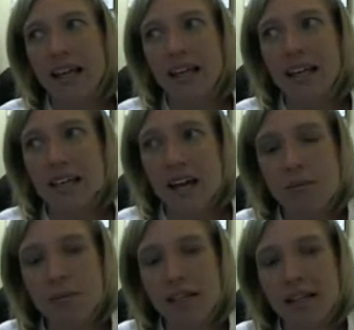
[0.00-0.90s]
It's
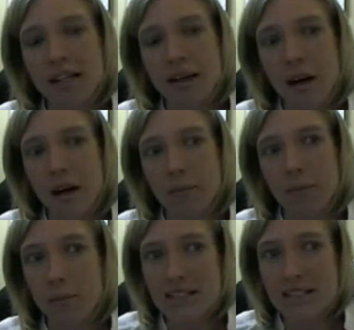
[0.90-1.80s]
humbling.
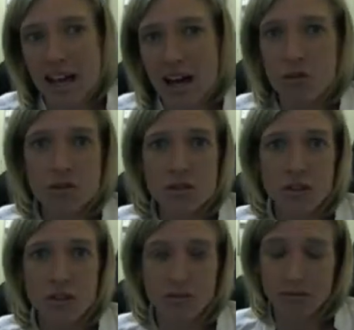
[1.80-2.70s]
But sows,
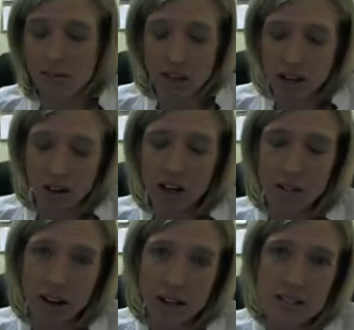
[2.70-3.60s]
they are
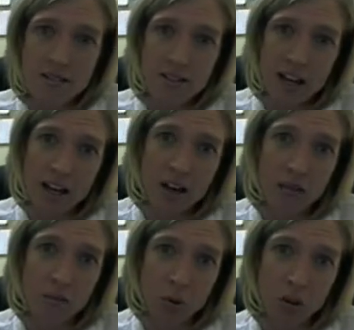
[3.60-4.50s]
aggressive. They
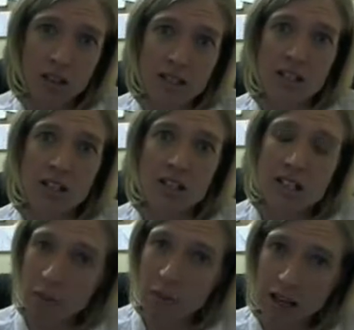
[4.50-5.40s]
are bullies. There is
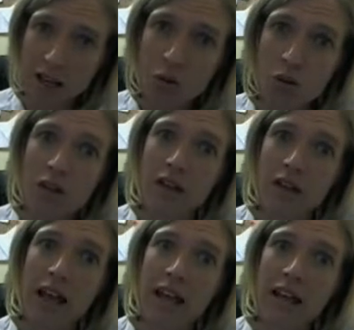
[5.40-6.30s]
a pecking
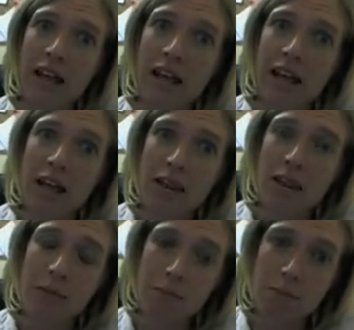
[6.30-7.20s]
order. And
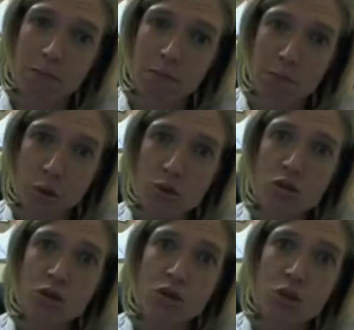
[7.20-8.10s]
the
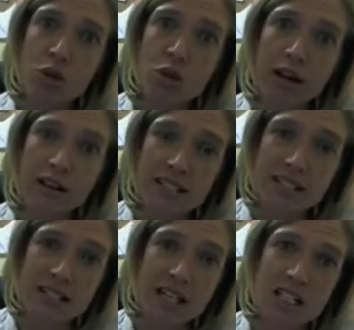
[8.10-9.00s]
producers who have
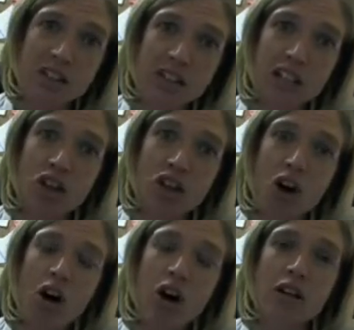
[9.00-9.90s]
successfully
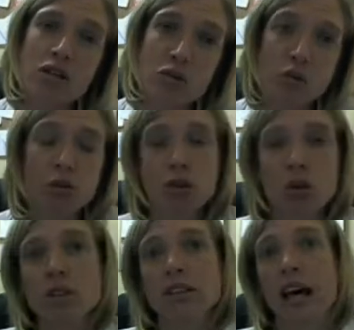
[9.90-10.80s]
gone to
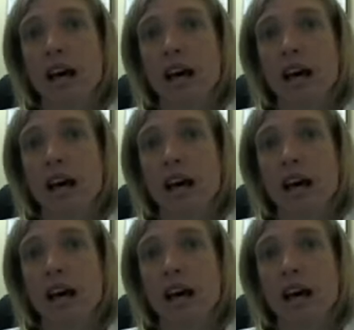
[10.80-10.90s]
loose